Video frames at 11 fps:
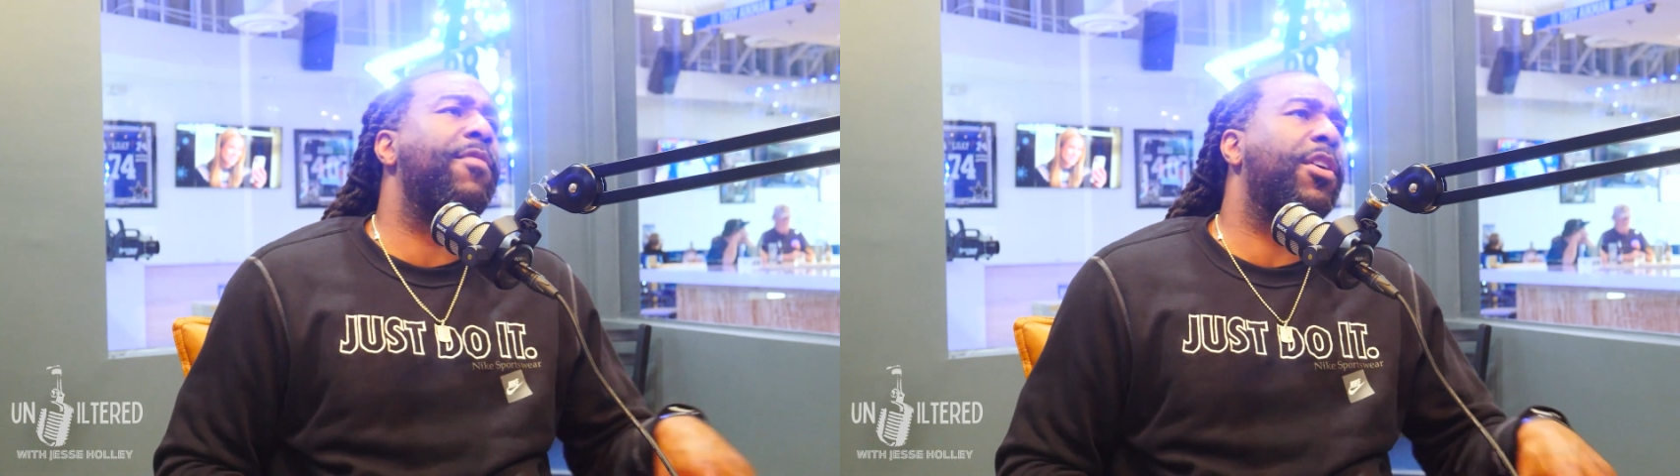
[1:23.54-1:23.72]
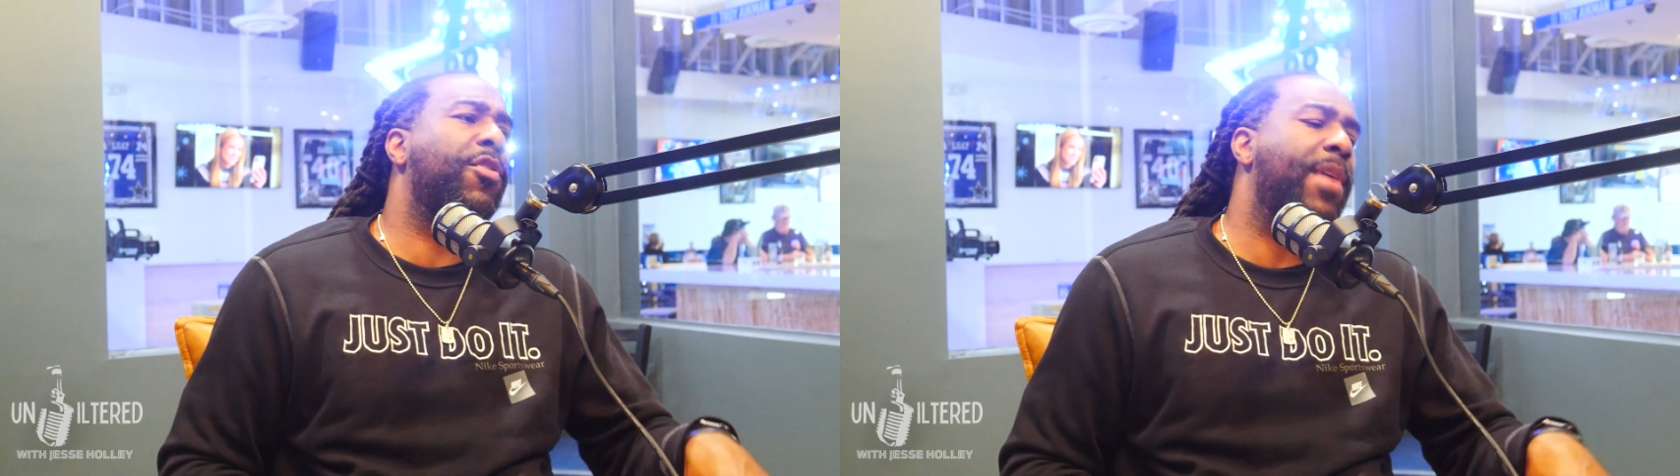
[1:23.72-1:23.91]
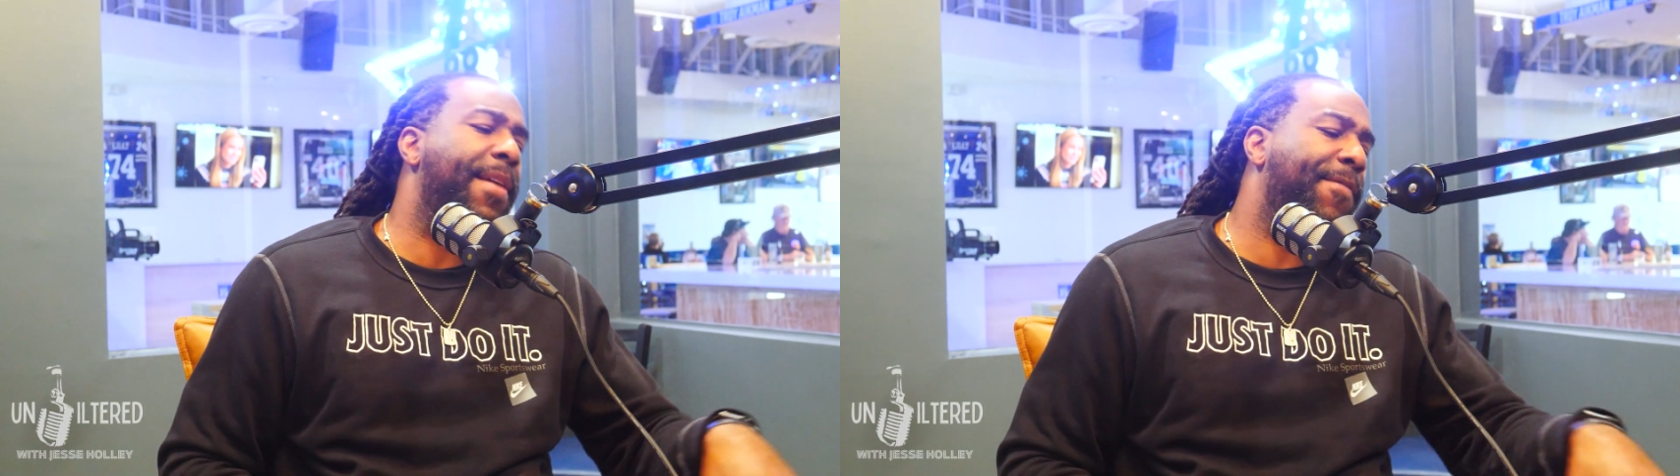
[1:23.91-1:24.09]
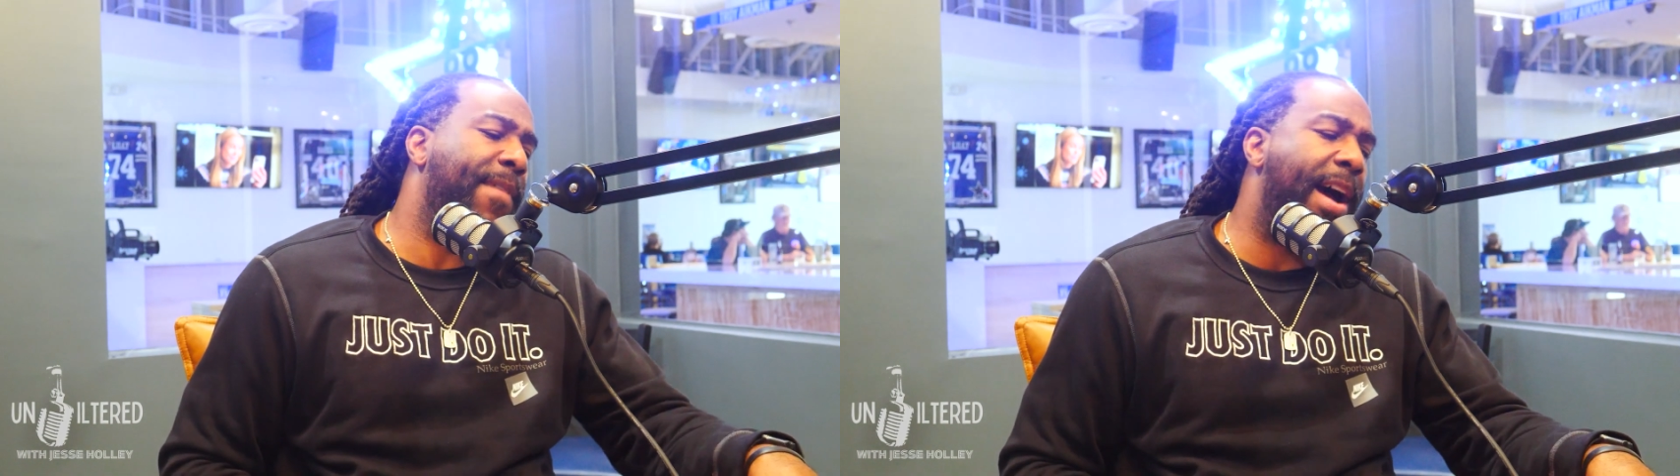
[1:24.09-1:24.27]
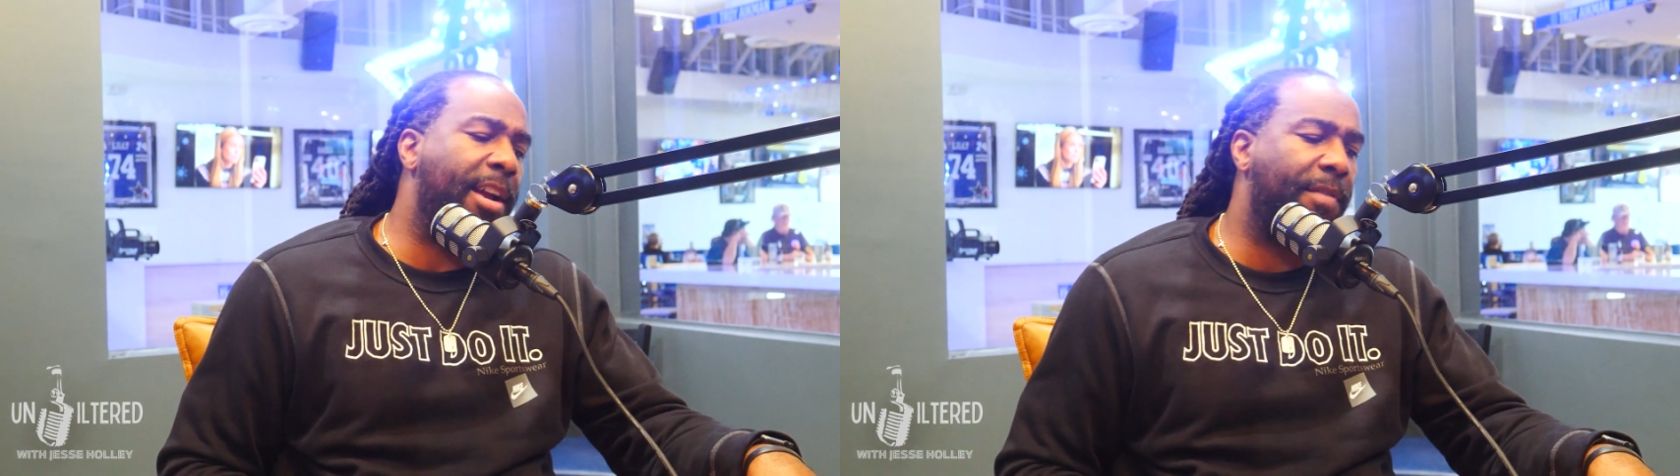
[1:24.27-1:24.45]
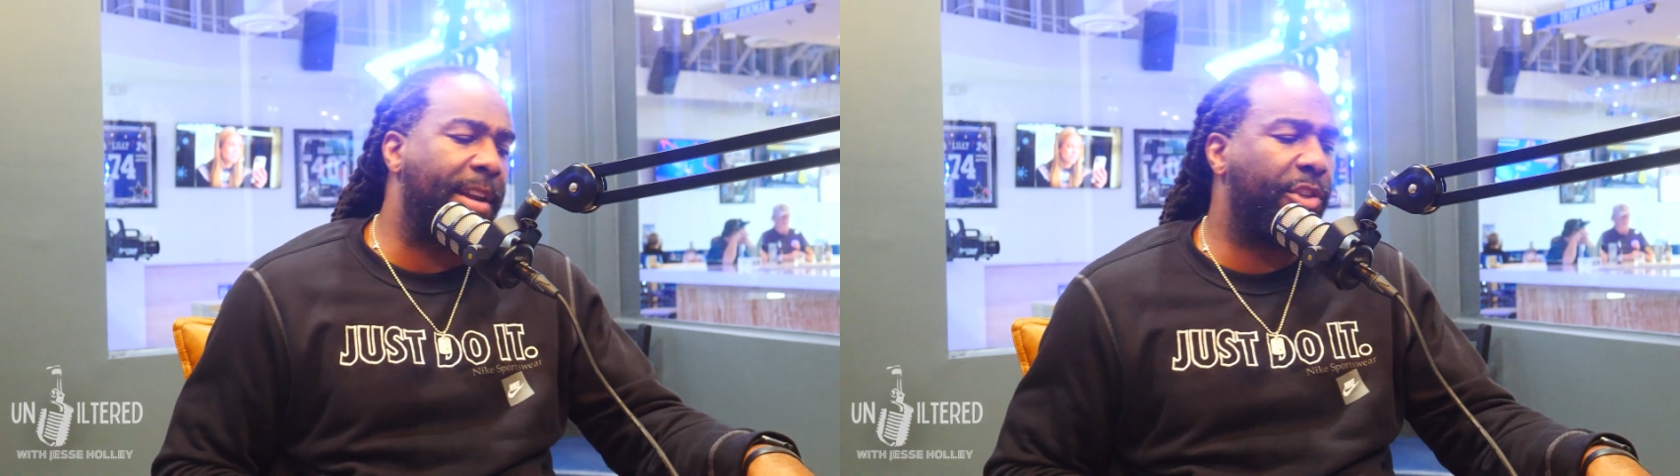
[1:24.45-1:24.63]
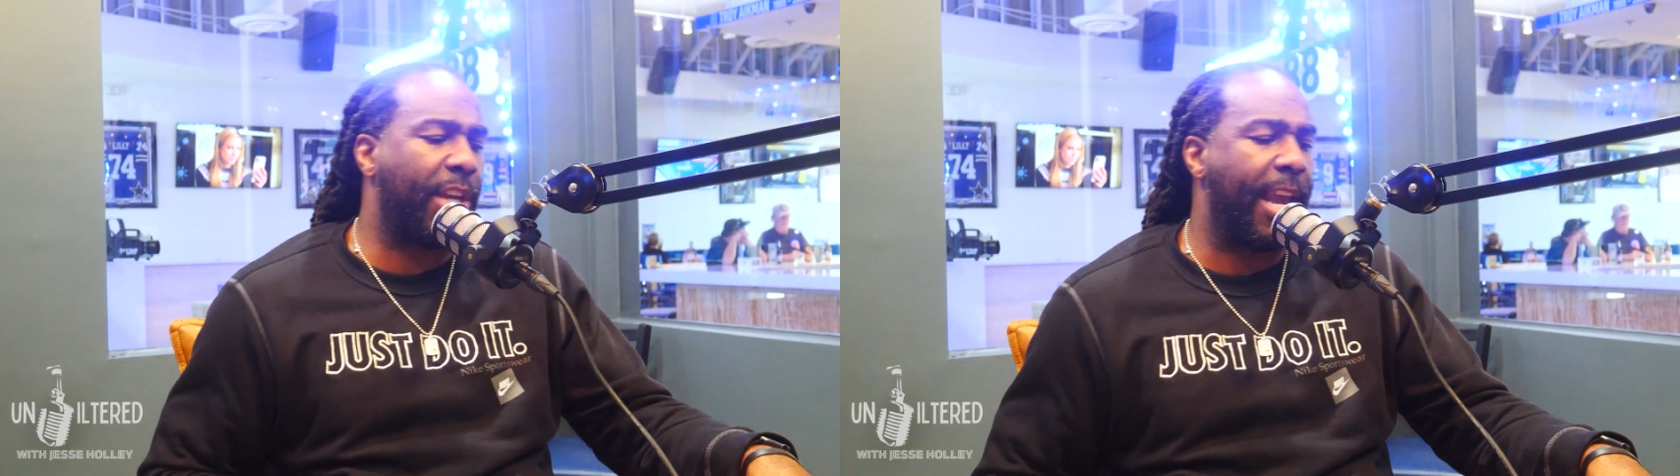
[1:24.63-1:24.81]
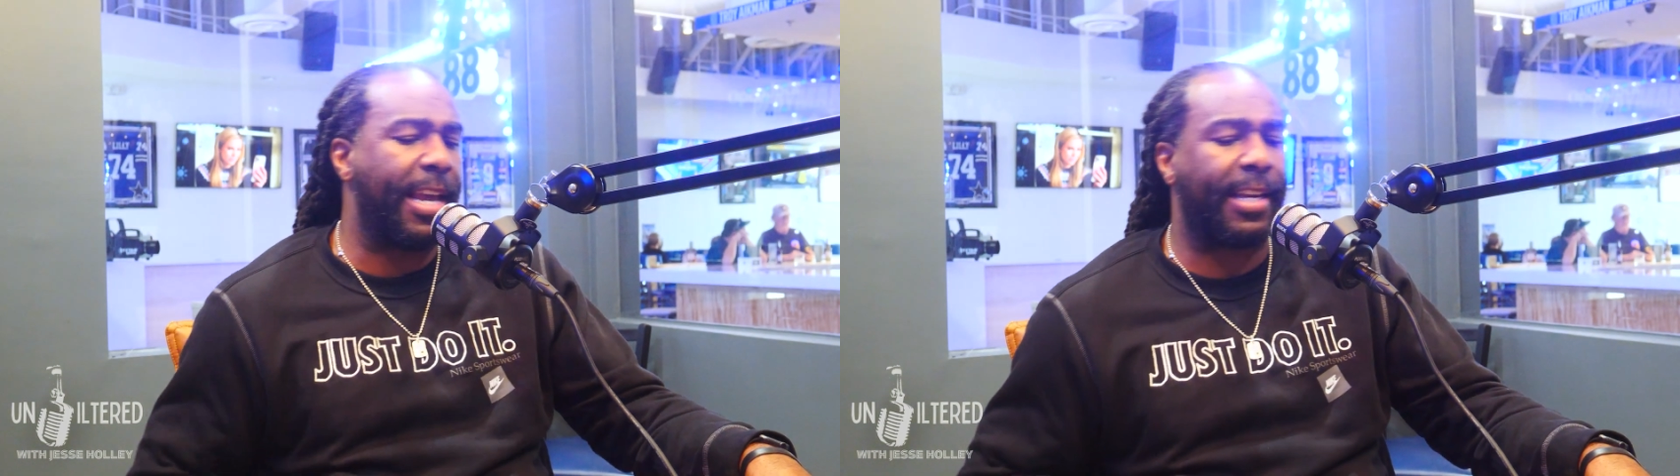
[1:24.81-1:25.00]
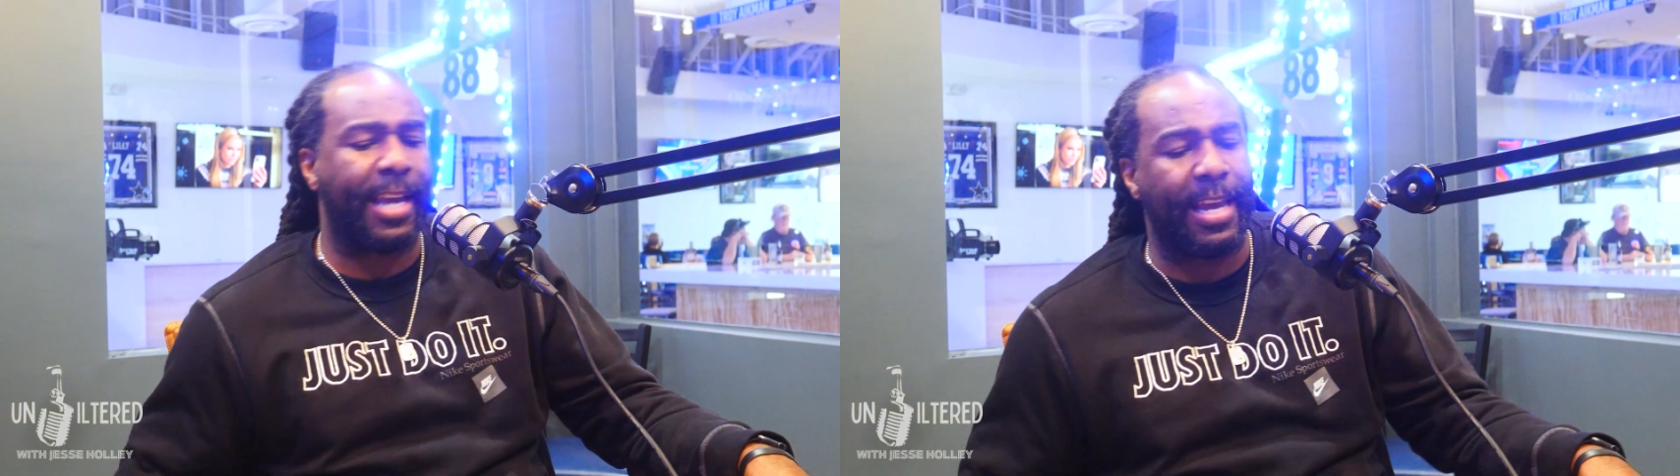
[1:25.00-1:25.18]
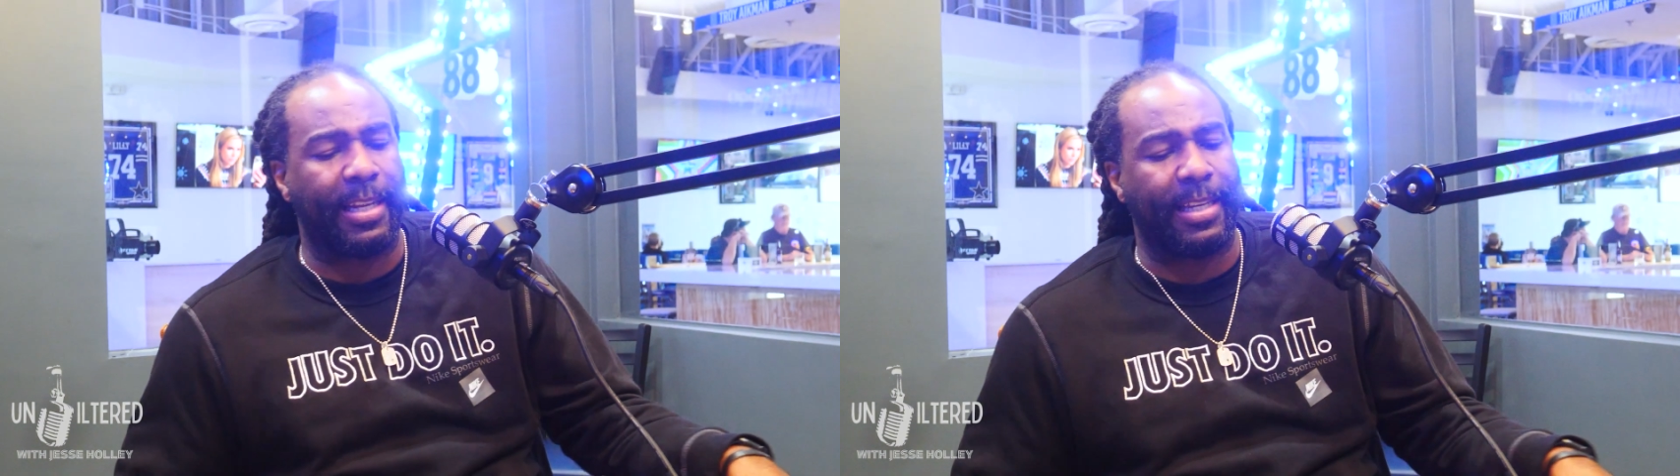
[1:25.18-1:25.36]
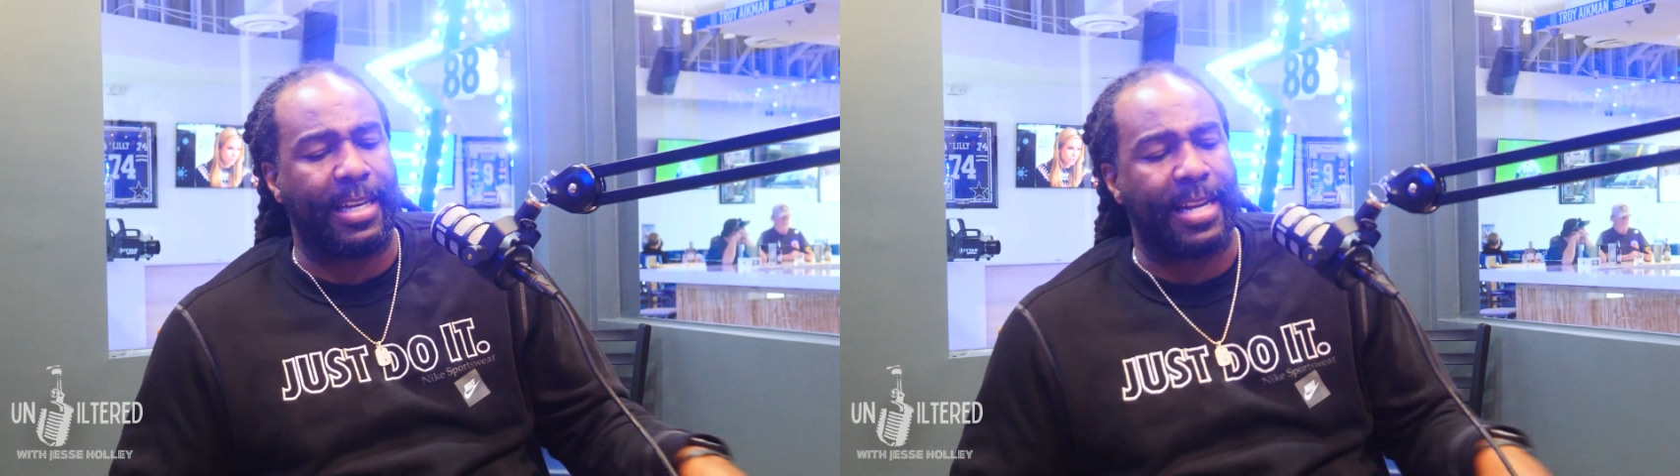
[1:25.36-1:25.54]
regret firing Chan
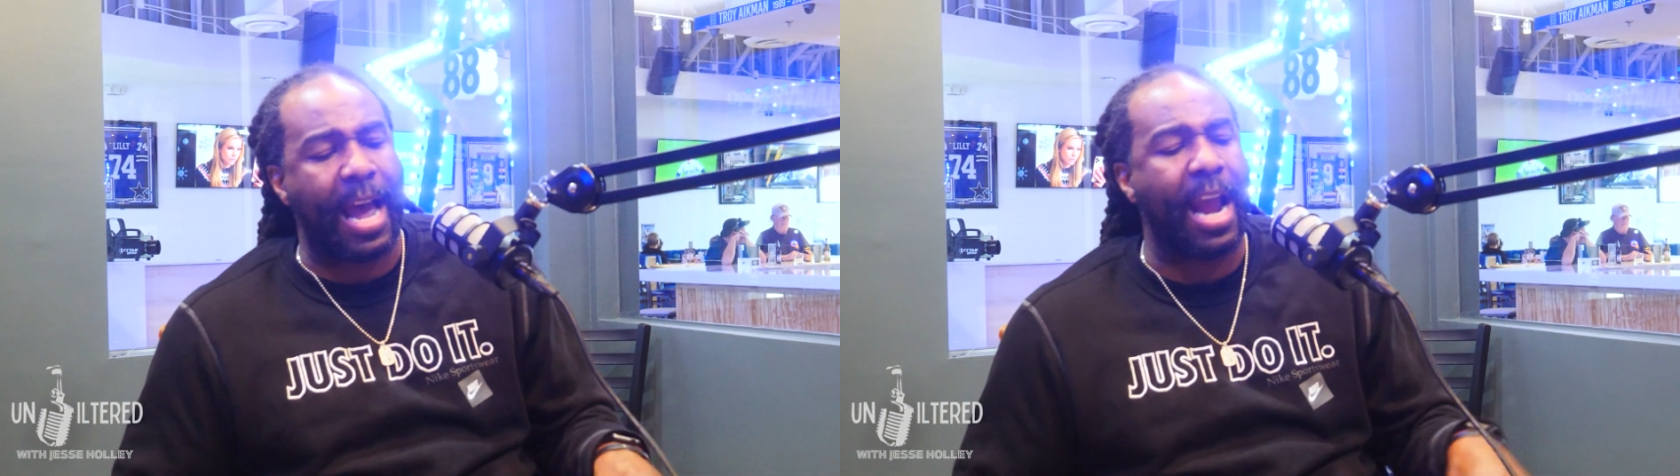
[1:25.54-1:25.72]
Gailey and